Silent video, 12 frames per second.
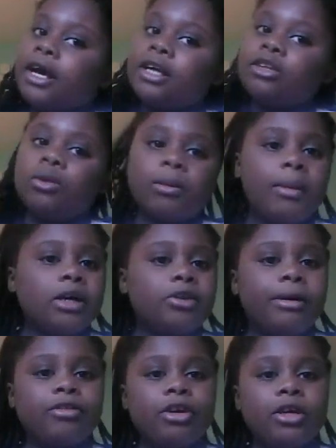Hey guys, welcome back
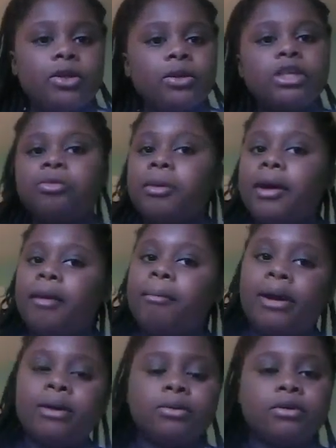to my channel. It's me, I'm
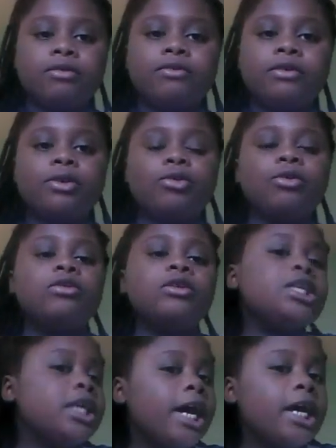back with another video. So
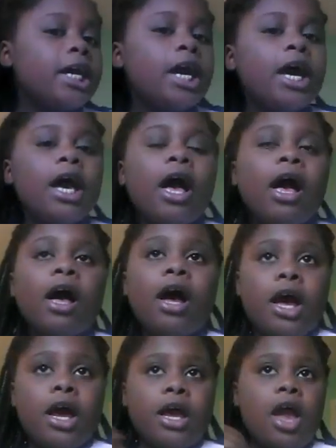today
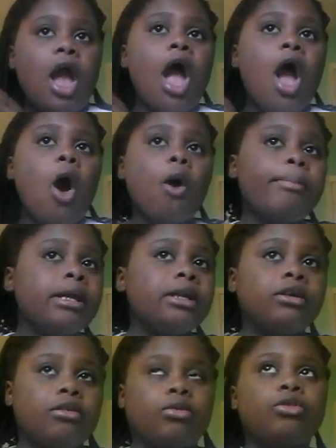I opened
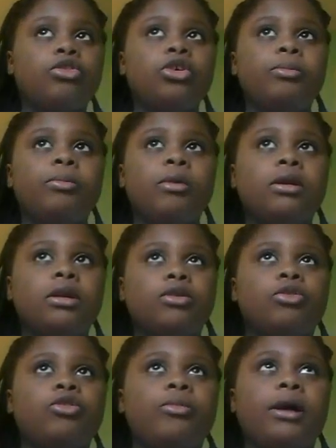a not squishy
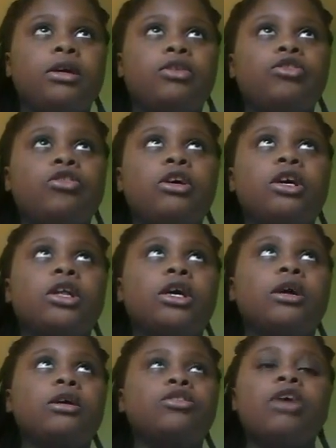package,
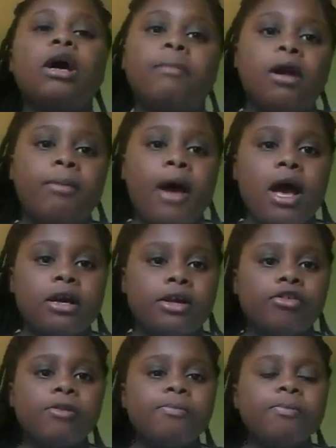like a tripod
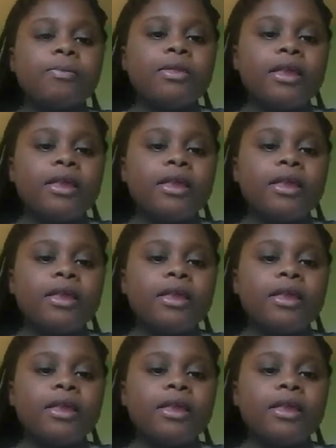package,